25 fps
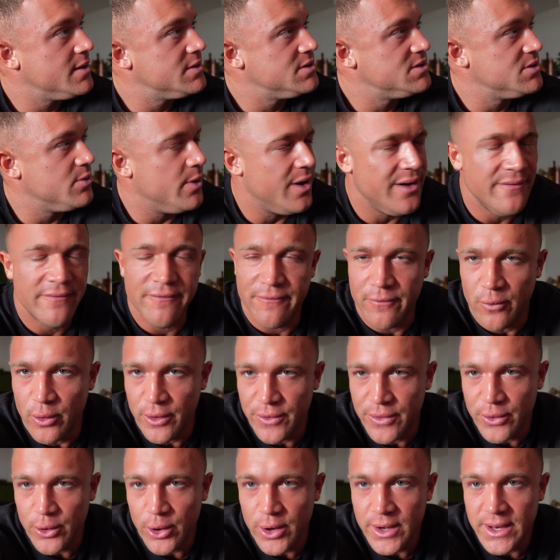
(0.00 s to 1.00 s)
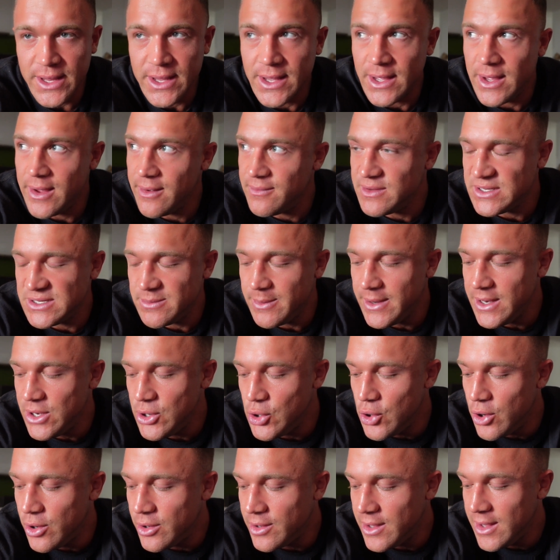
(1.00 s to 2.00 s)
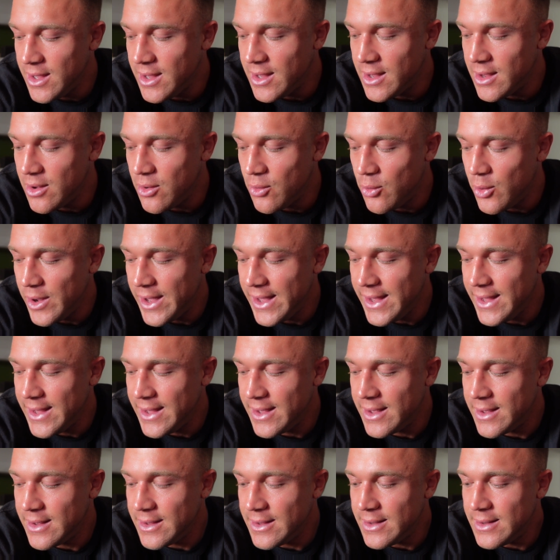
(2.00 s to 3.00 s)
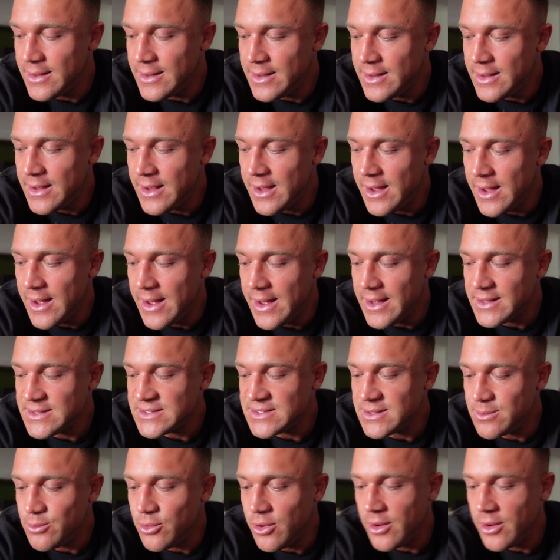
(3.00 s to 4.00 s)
It's around 4:30. I've just been knocking away at some